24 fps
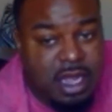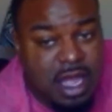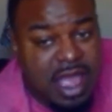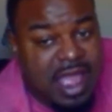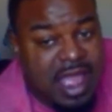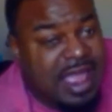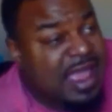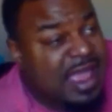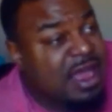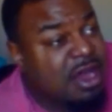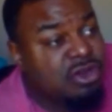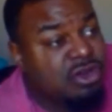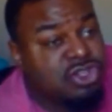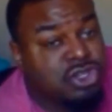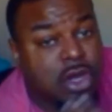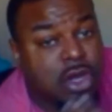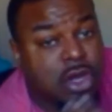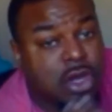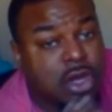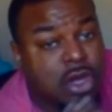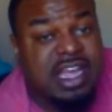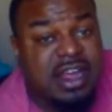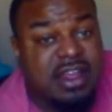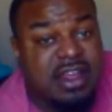Hell,
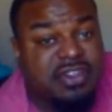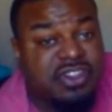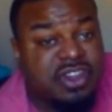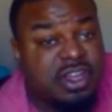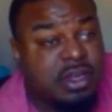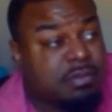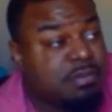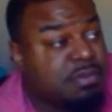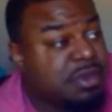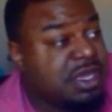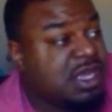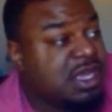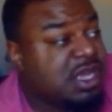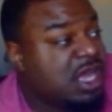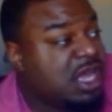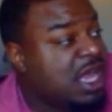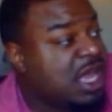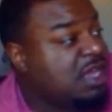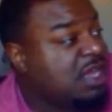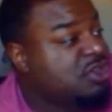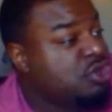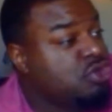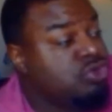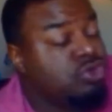your death could be
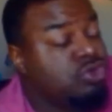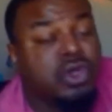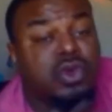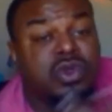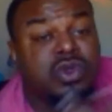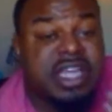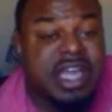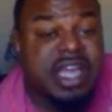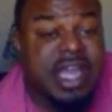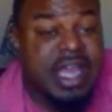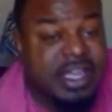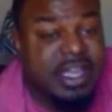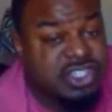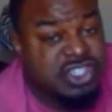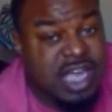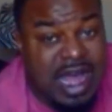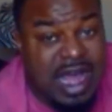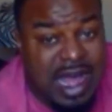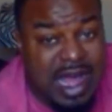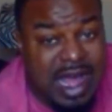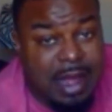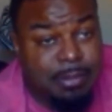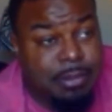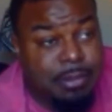in you losing a
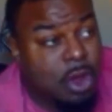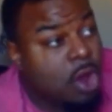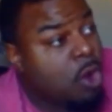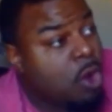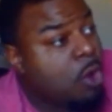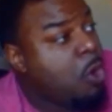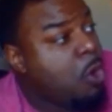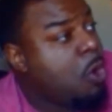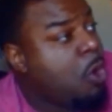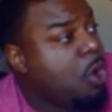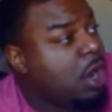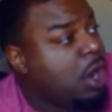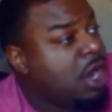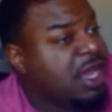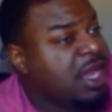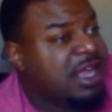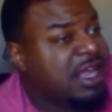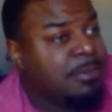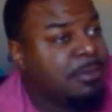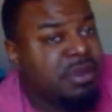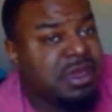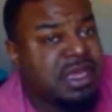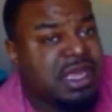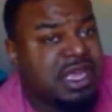job or it
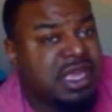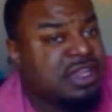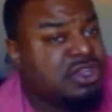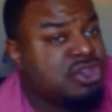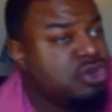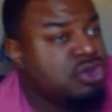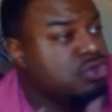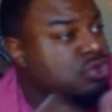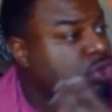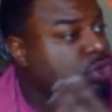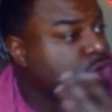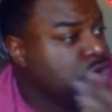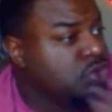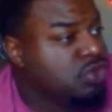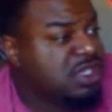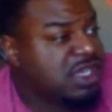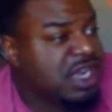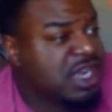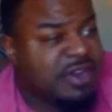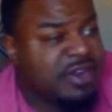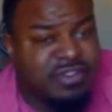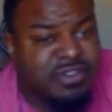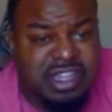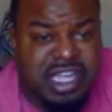could be in you losing
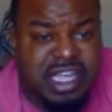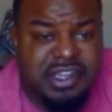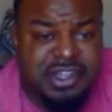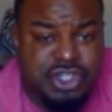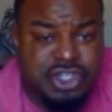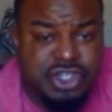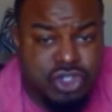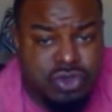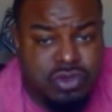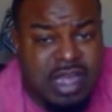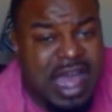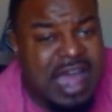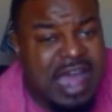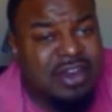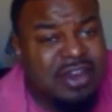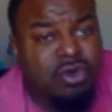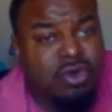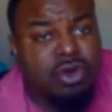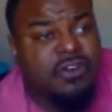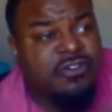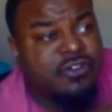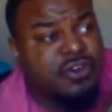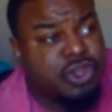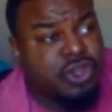everything that you got in
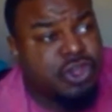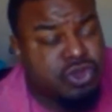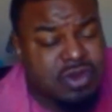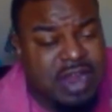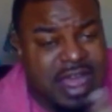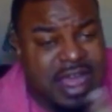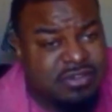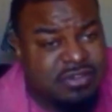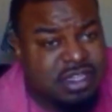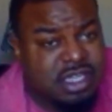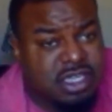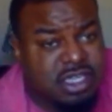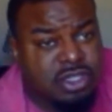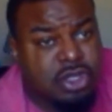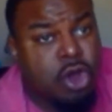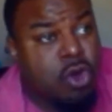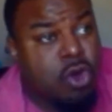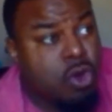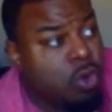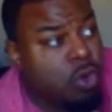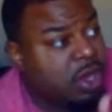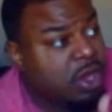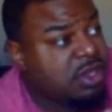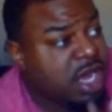order for you to have to
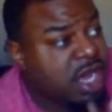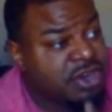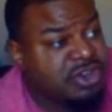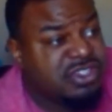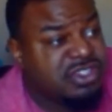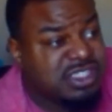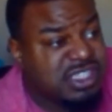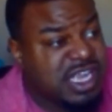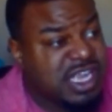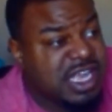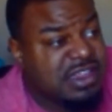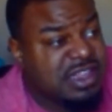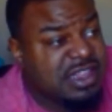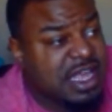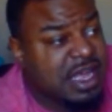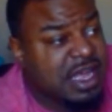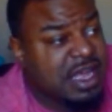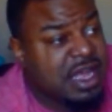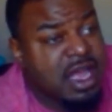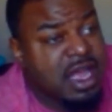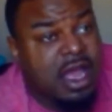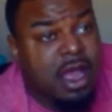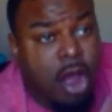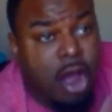go and understand that
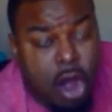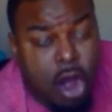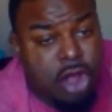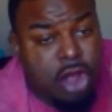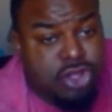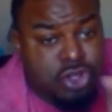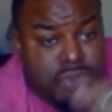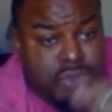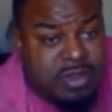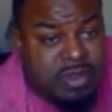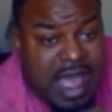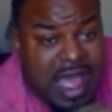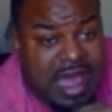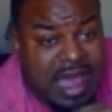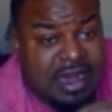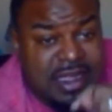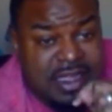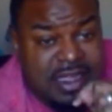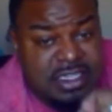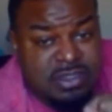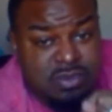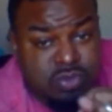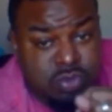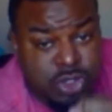all you got
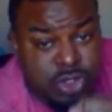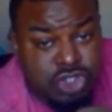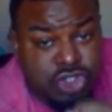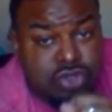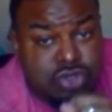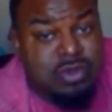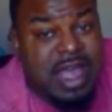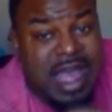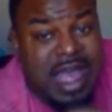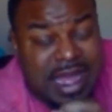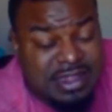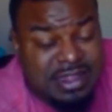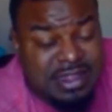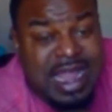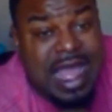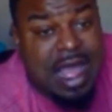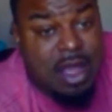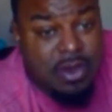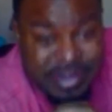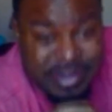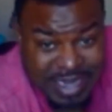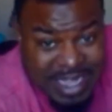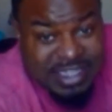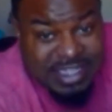is what you got
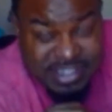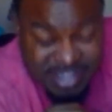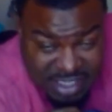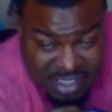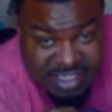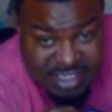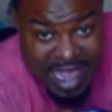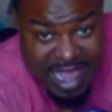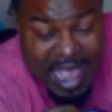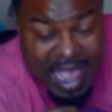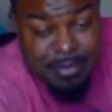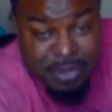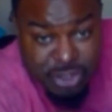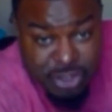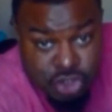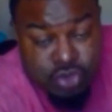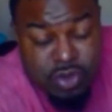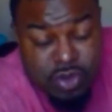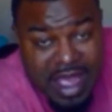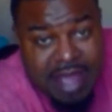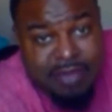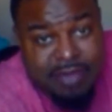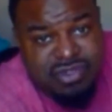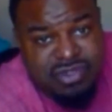now and that's the time that you
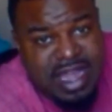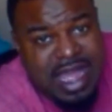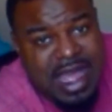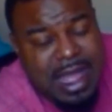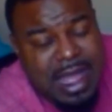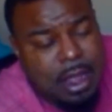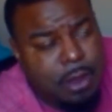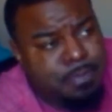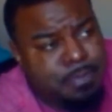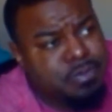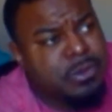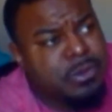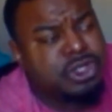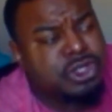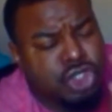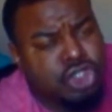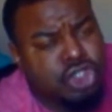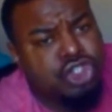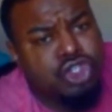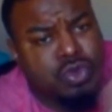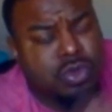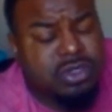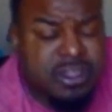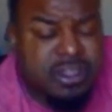have now to
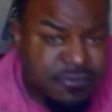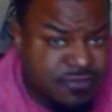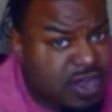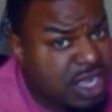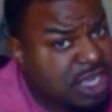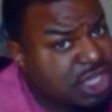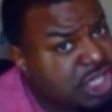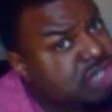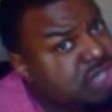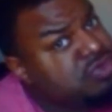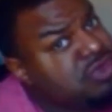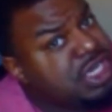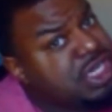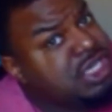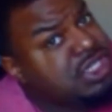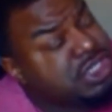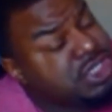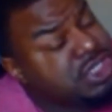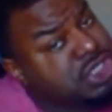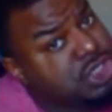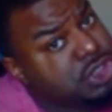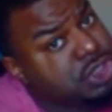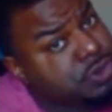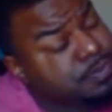do what the fuck you need to
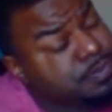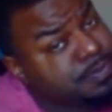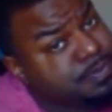do.